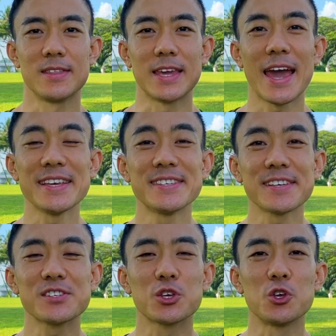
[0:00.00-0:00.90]
The
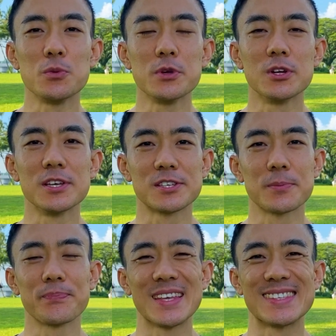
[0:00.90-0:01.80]
ASICS
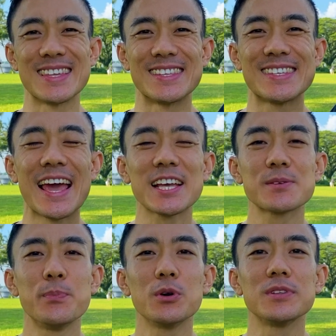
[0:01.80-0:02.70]
Cumulus is the
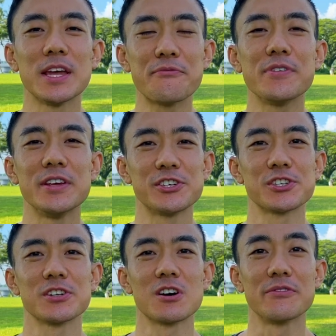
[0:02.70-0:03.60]
textbook
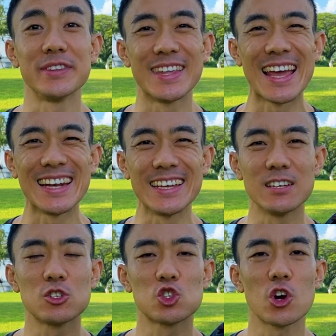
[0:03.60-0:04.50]
definition of a daily
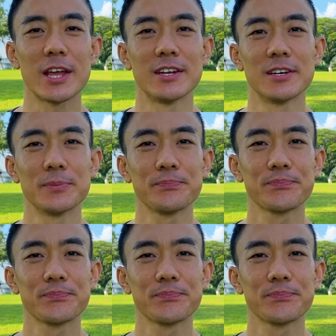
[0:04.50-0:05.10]
trainer.